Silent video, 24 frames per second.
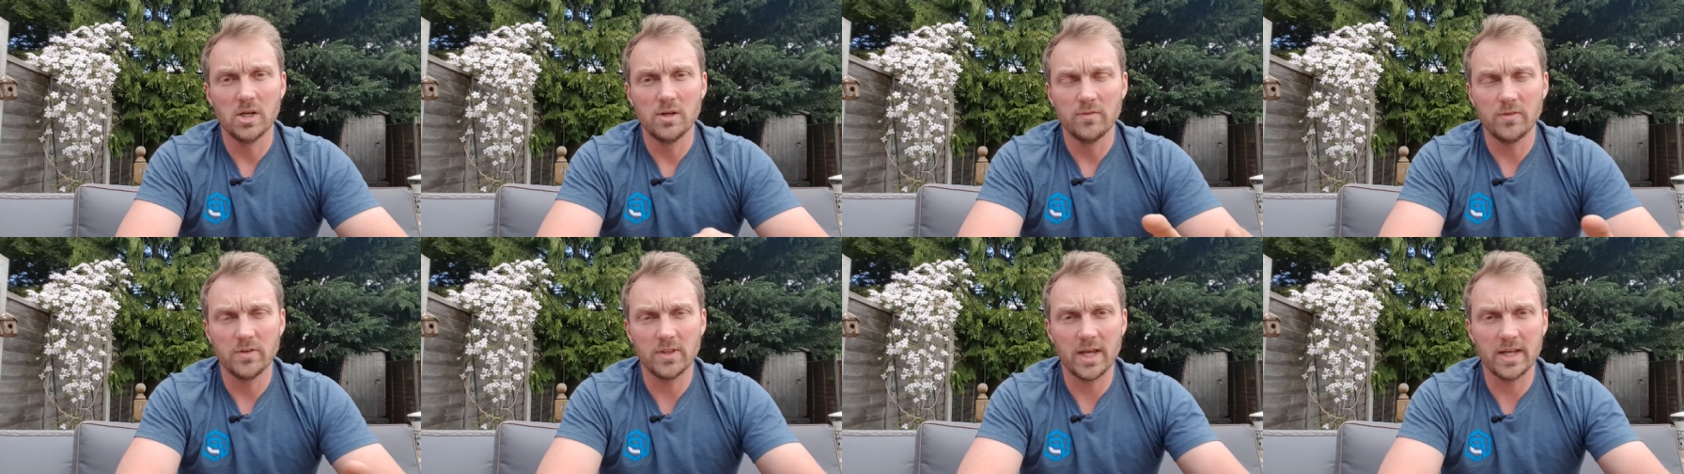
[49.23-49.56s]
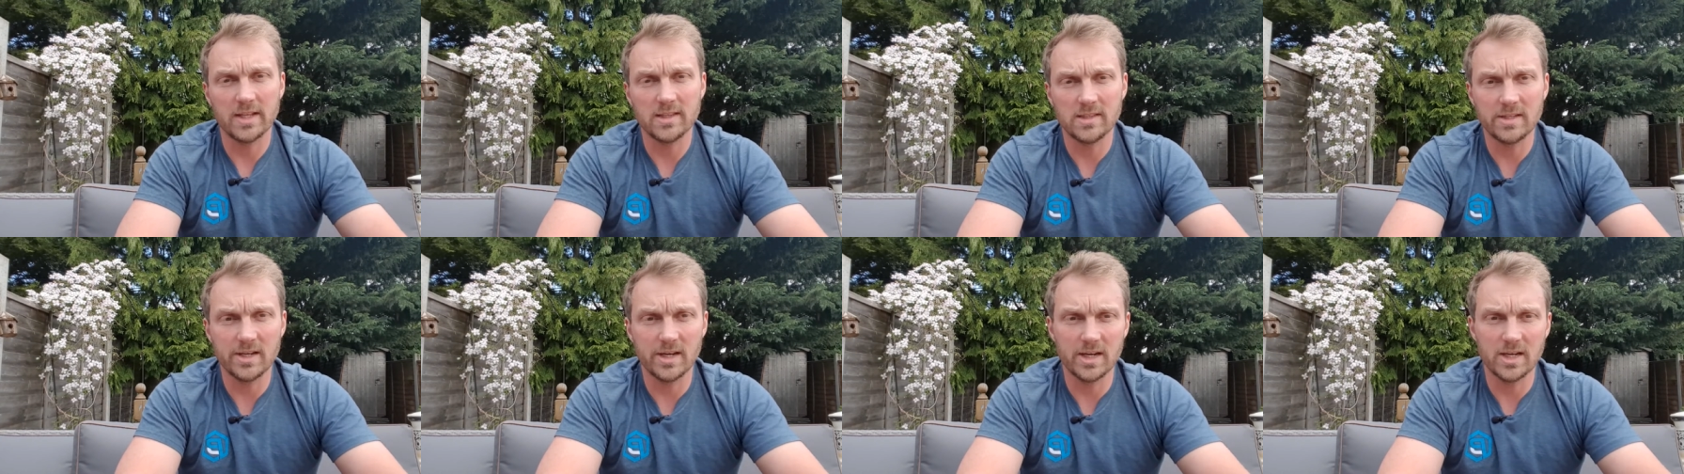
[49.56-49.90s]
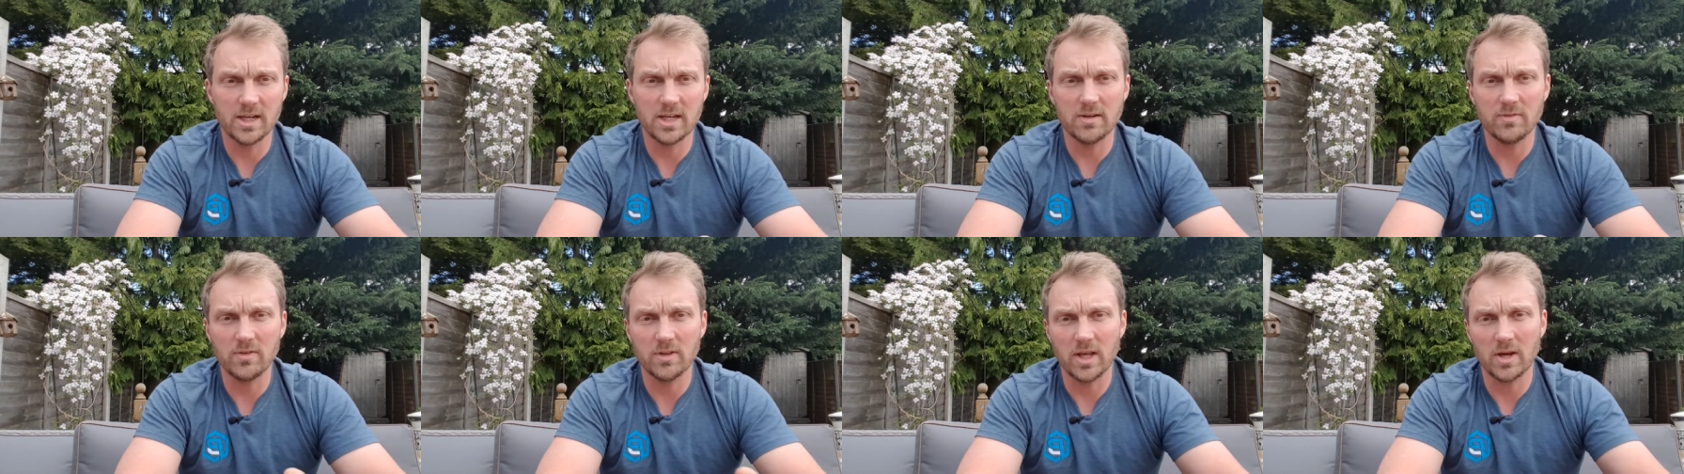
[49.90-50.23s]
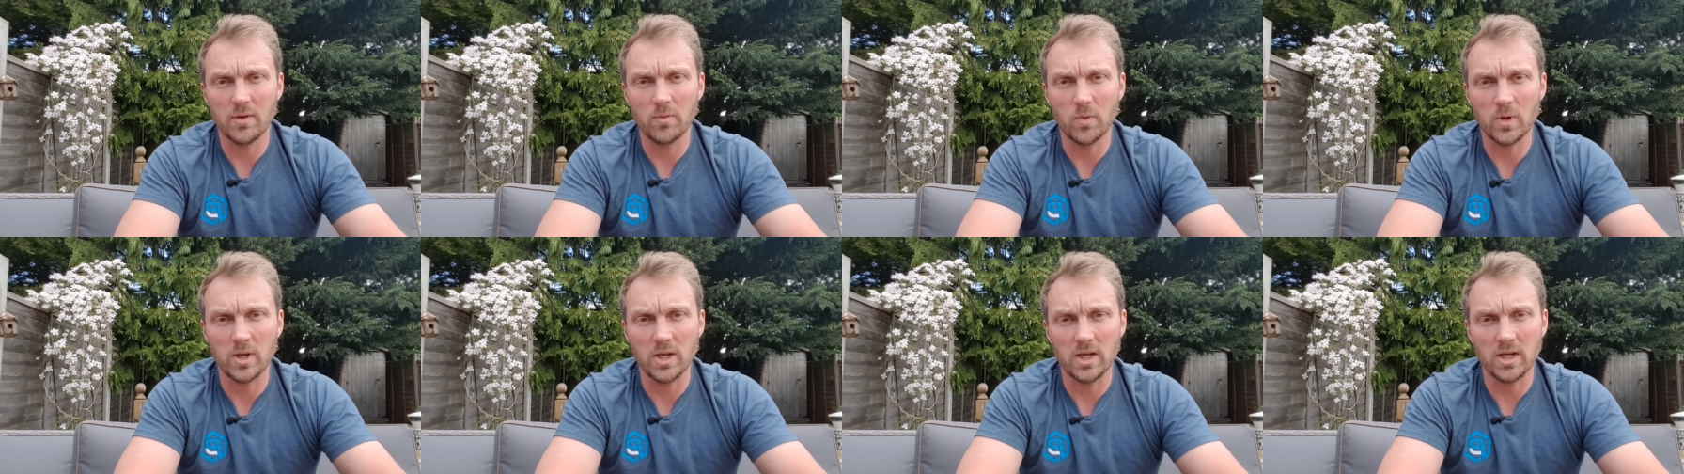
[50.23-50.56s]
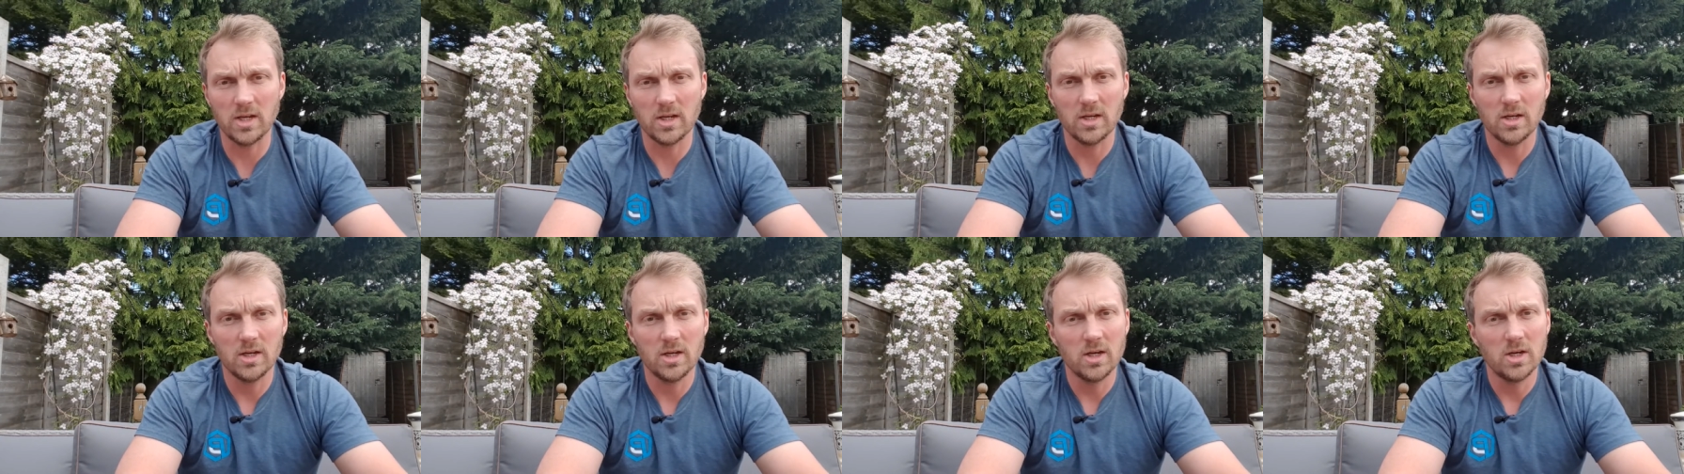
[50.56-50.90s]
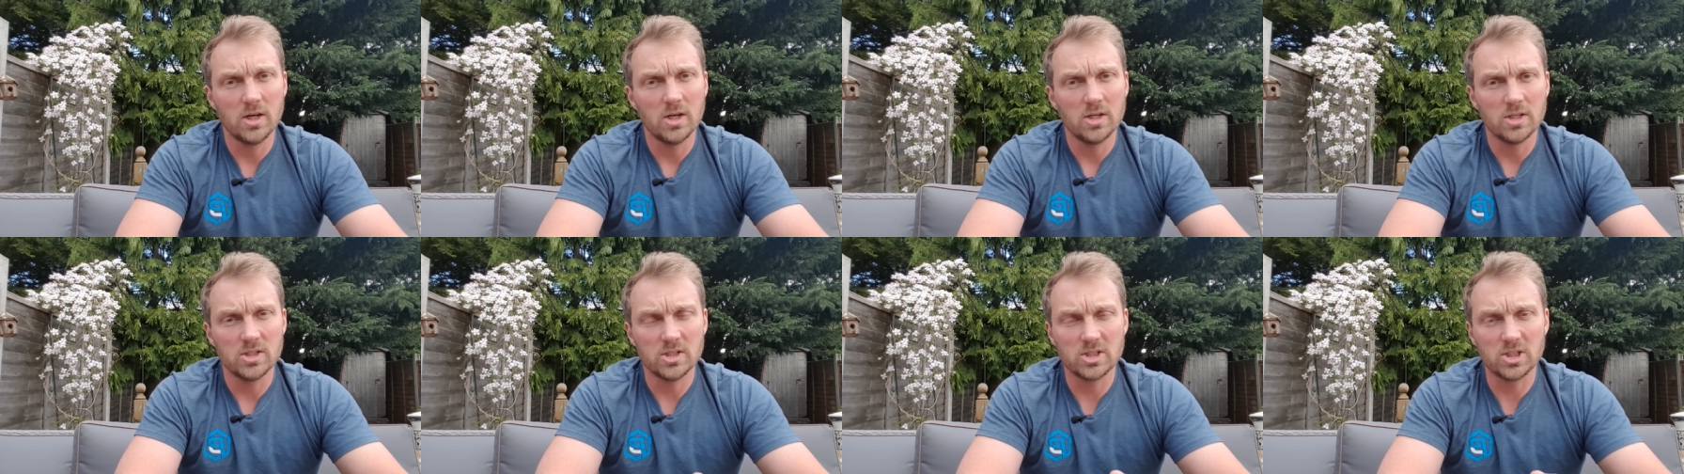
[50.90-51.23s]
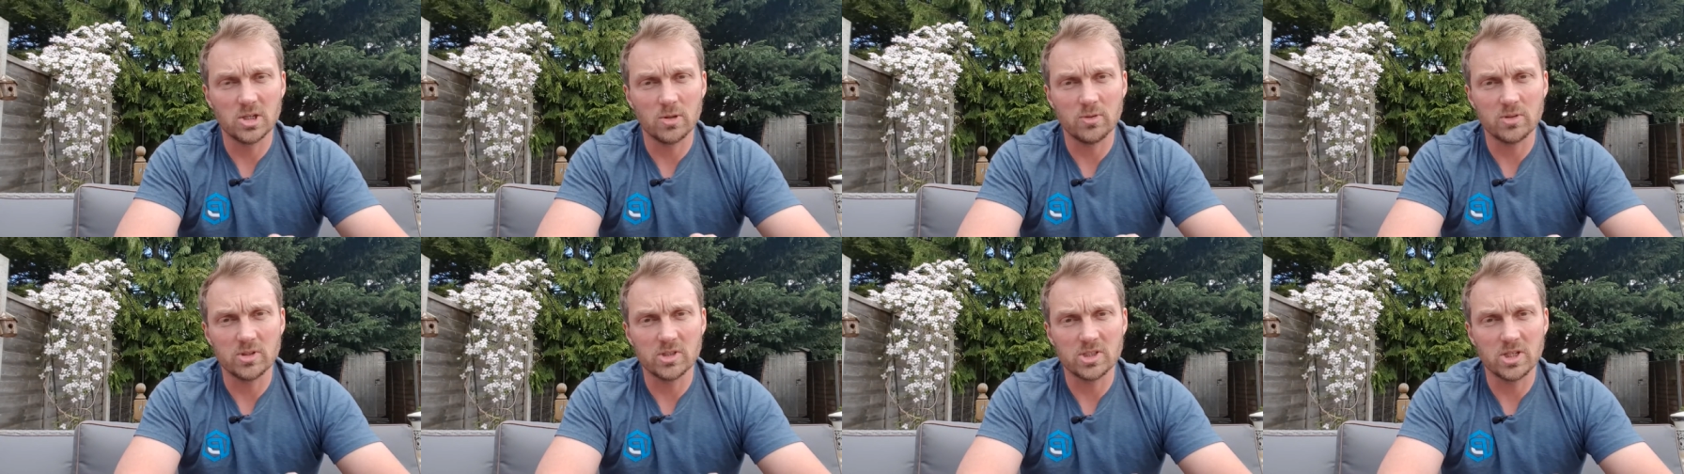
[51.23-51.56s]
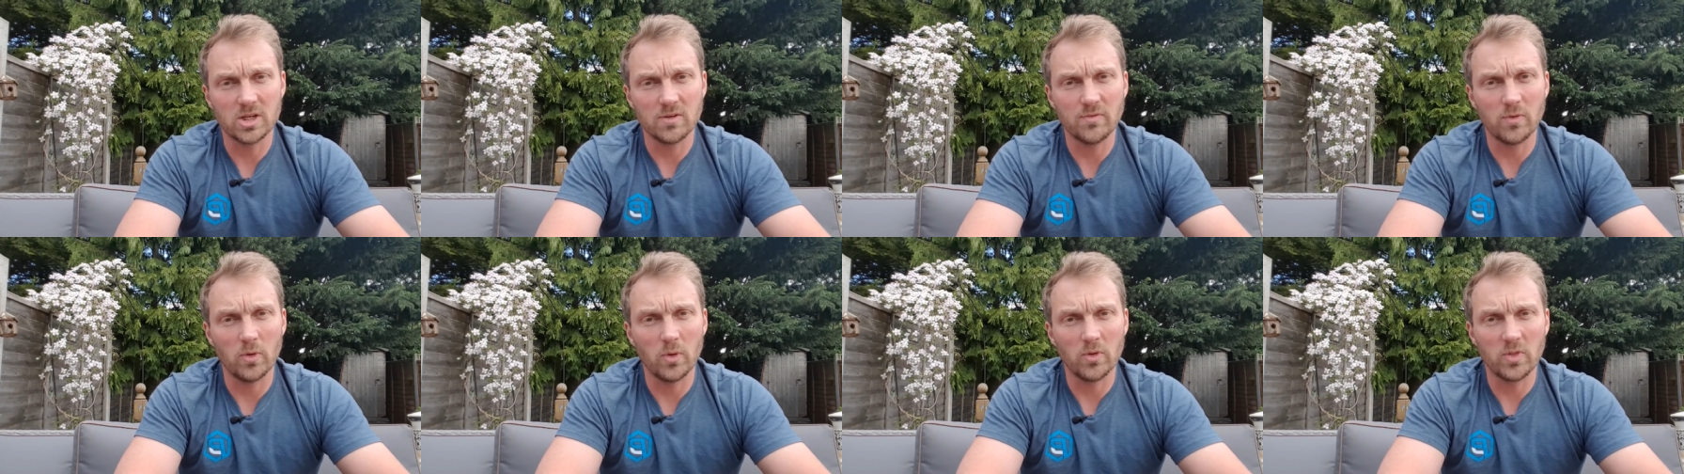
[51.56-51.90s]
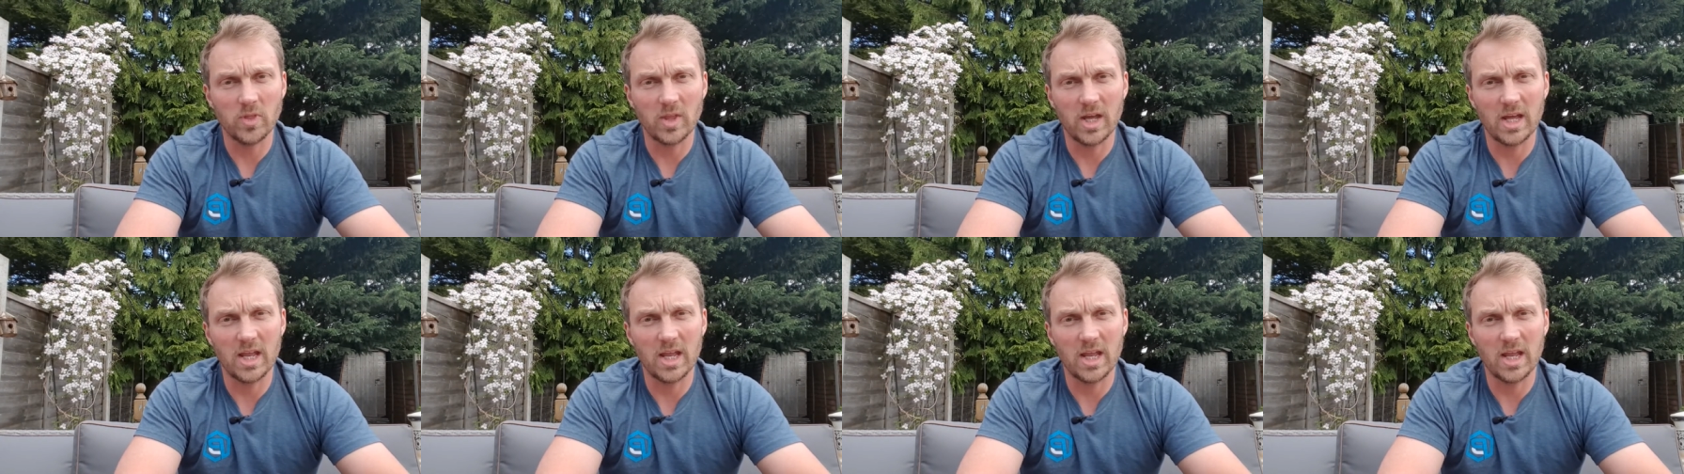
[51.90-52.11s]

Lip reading: for that day, for that week, and so on and so forth.